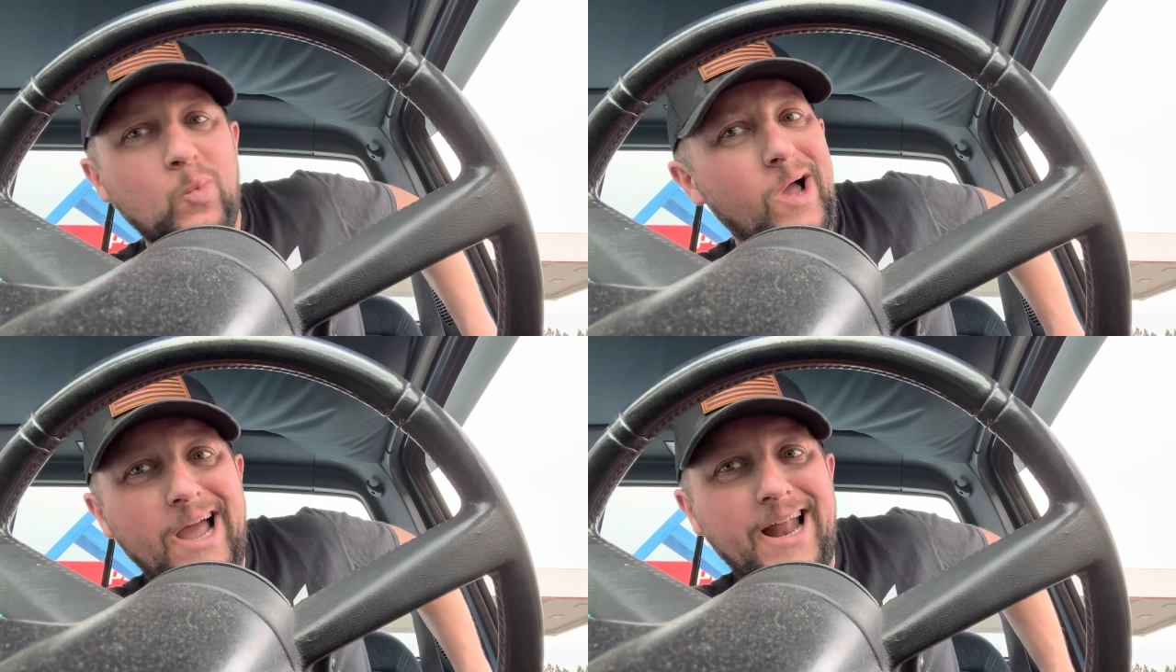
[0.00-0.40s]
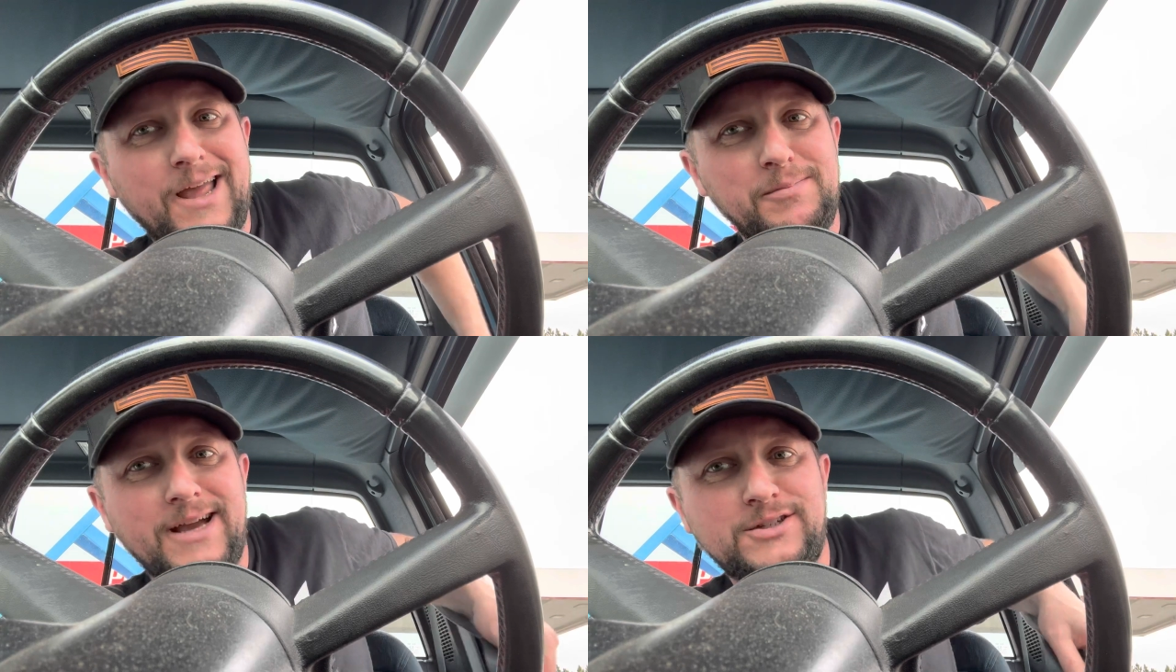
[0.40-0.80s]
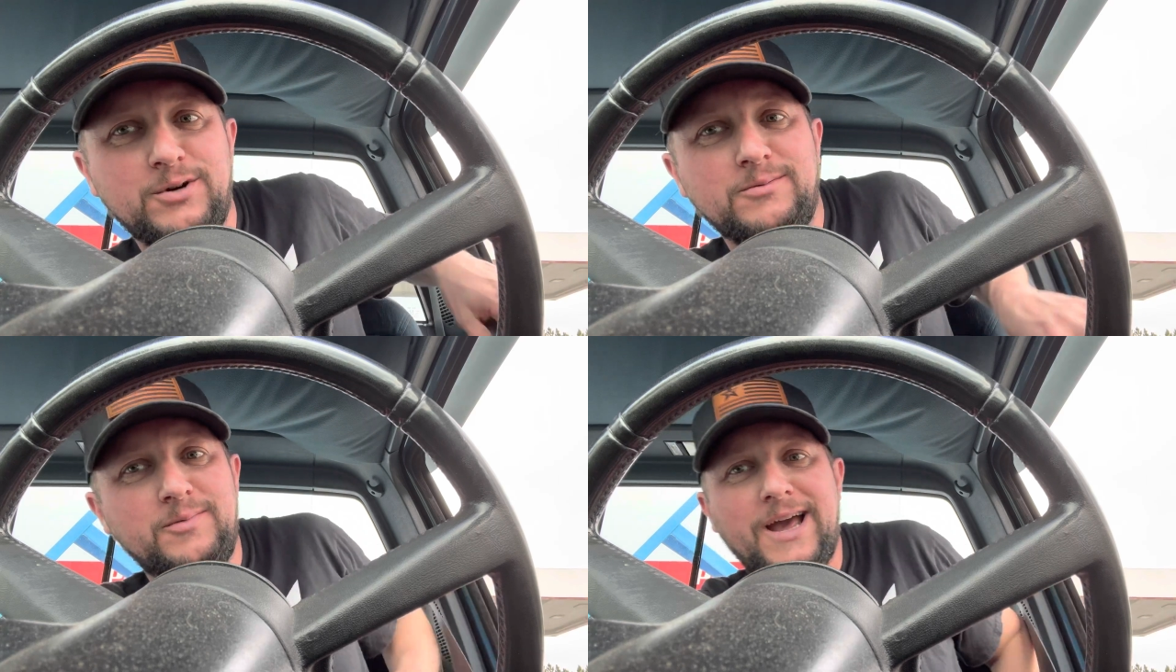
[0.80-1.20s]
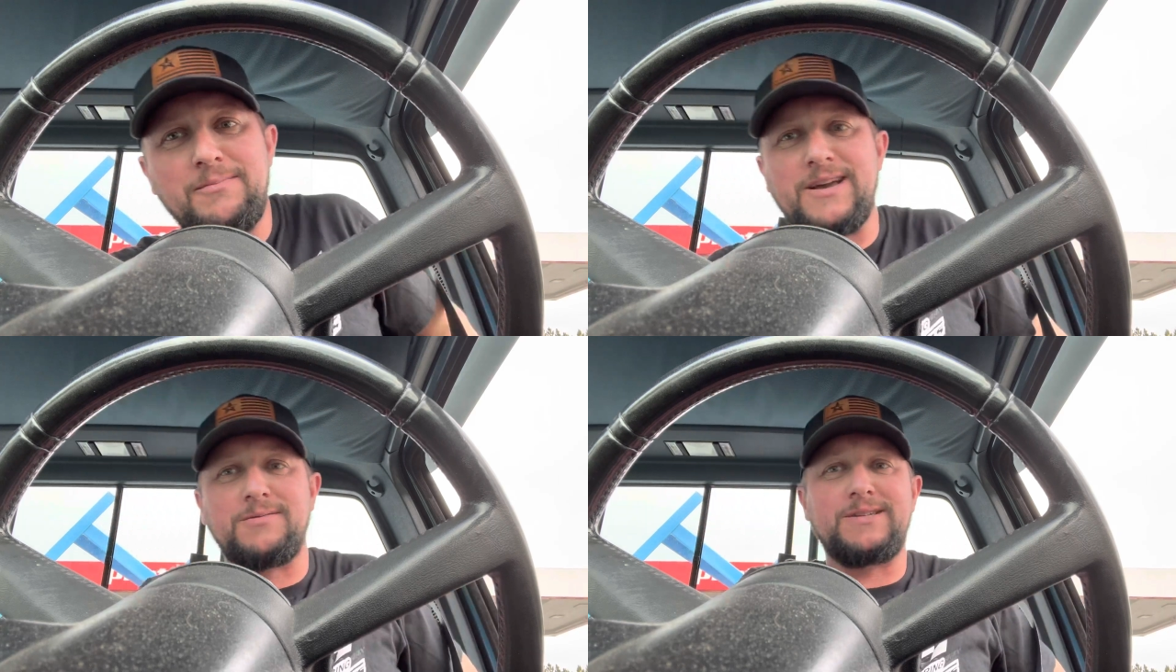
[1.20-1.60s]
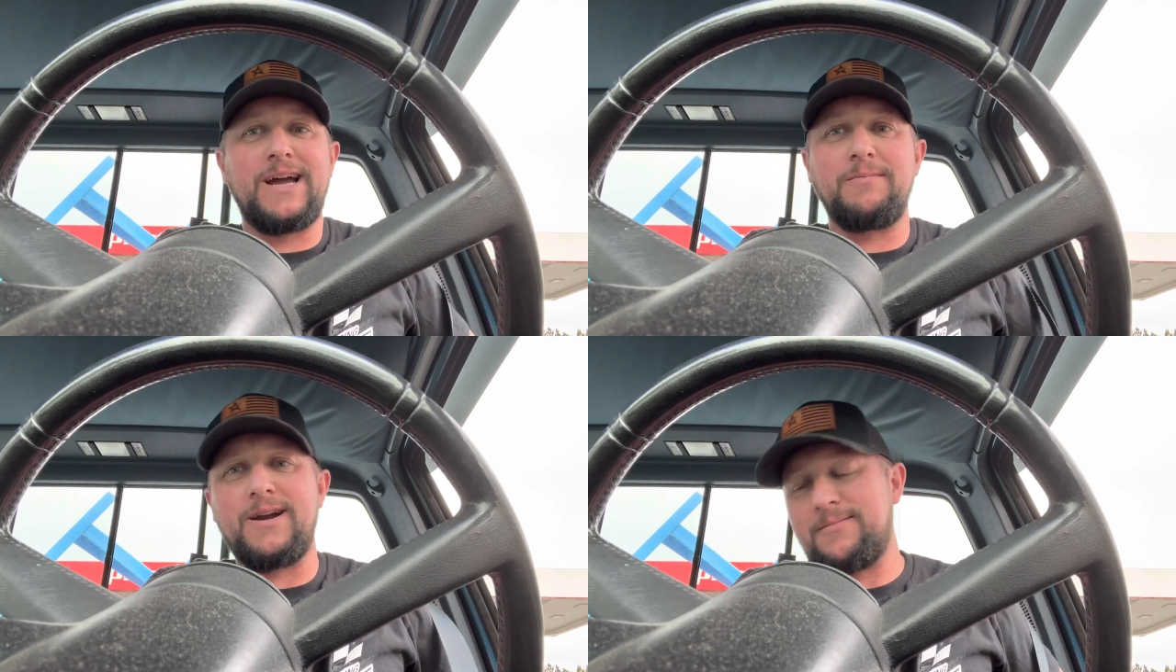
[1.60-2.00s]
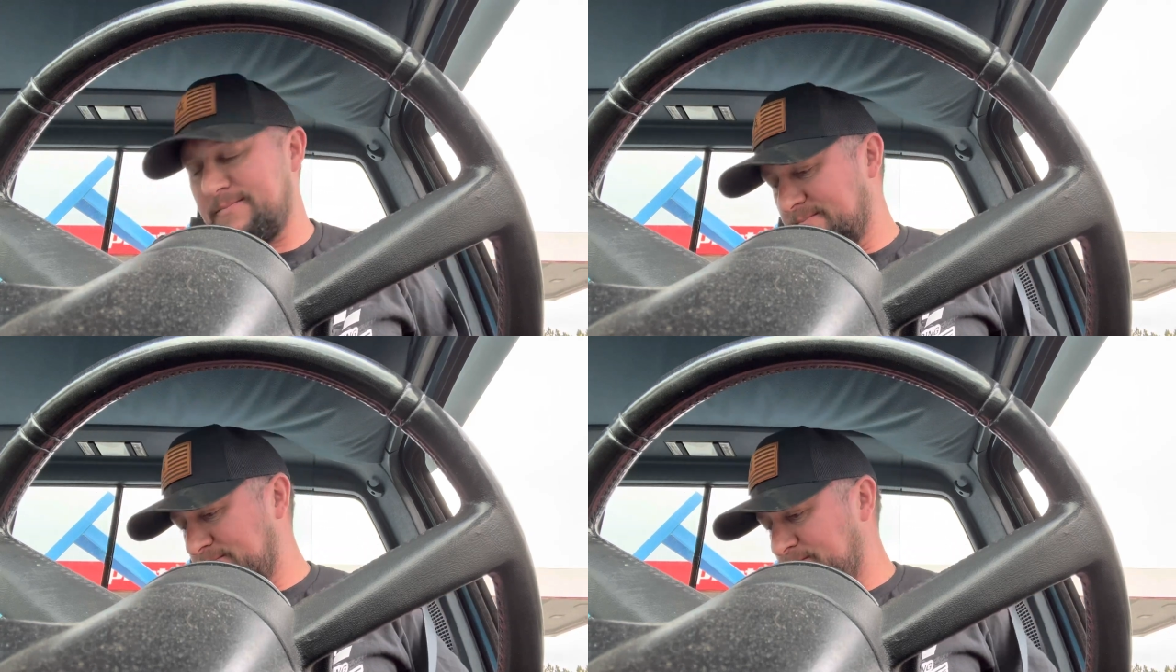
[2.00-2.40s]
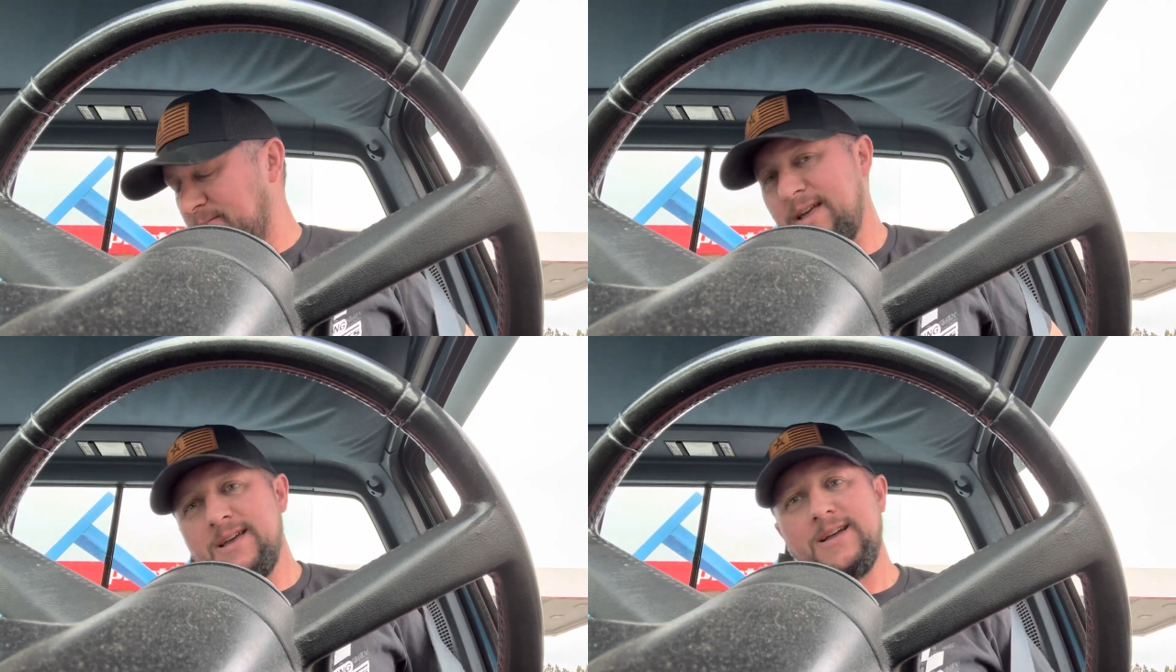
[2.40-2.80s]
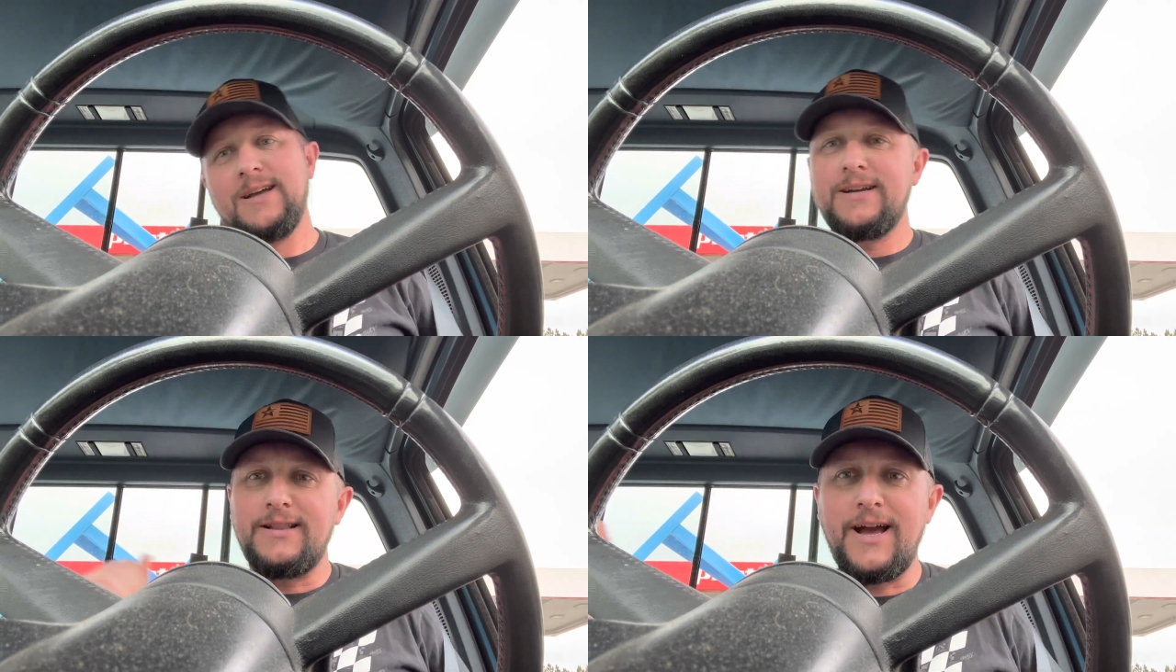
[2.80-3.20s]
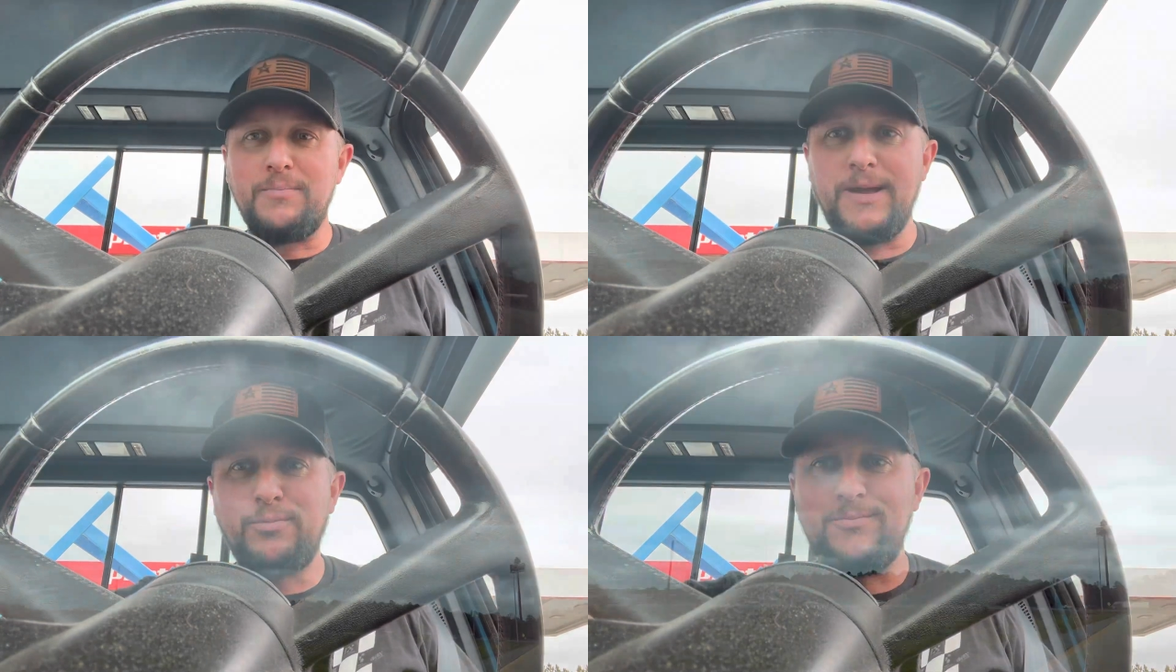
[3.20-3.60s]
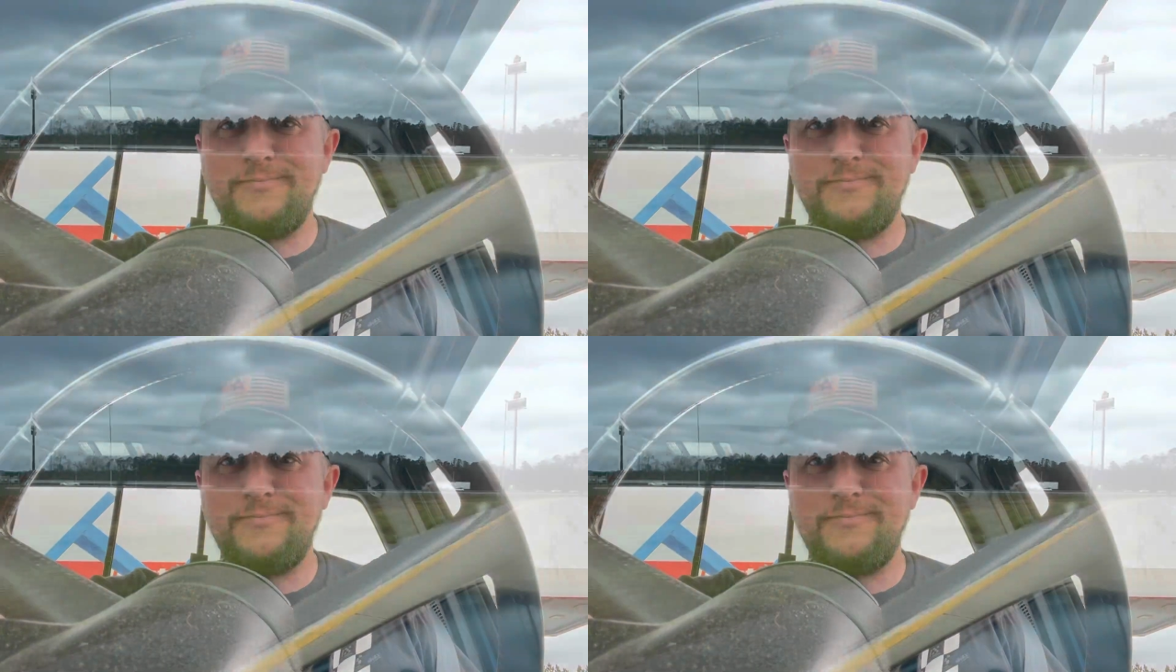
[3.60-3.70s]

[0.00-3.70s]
I gotta get back to it. We gotta make some time here. Later, people.